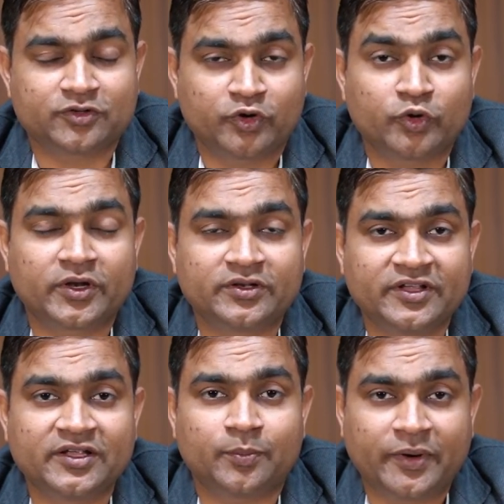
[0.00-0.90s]
or you can
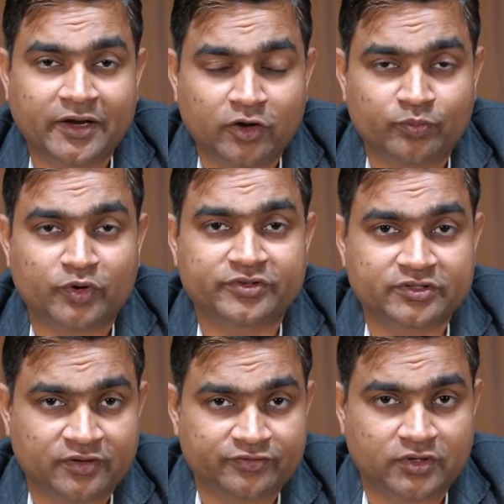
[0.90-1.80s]
say the breakdown
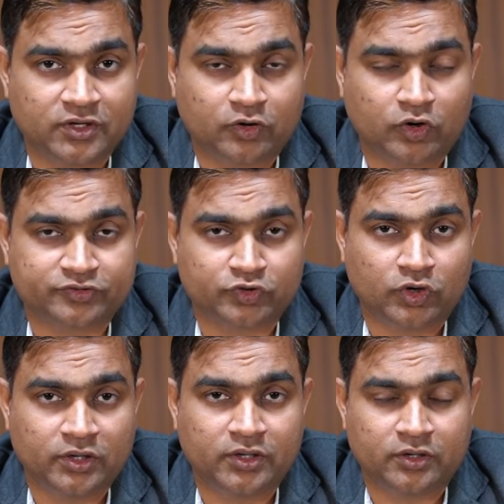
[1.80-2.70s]
process of
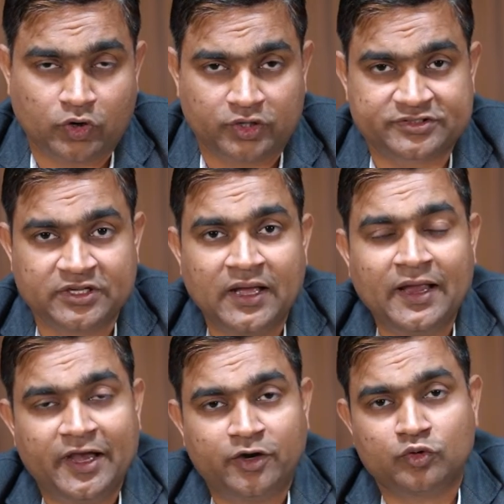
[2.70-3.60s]
rocks
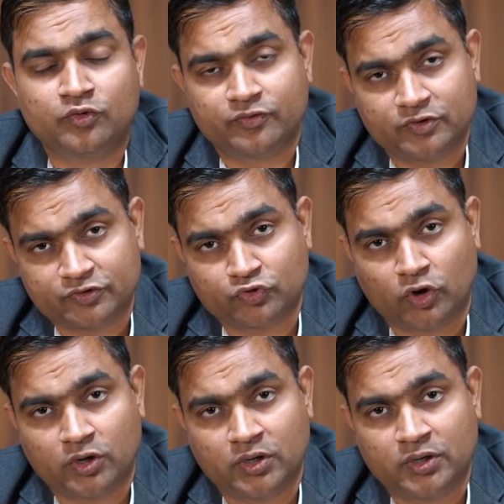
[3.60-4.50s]
into
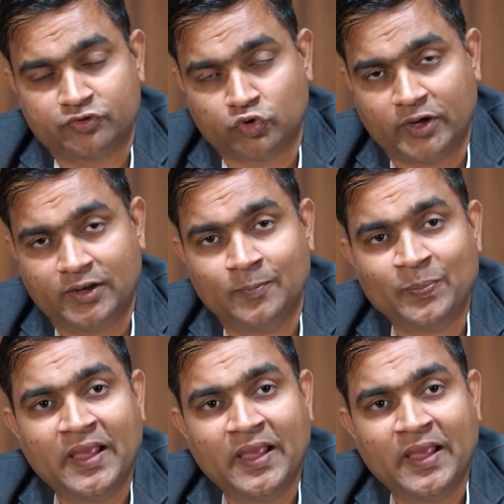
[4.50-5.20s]
soil.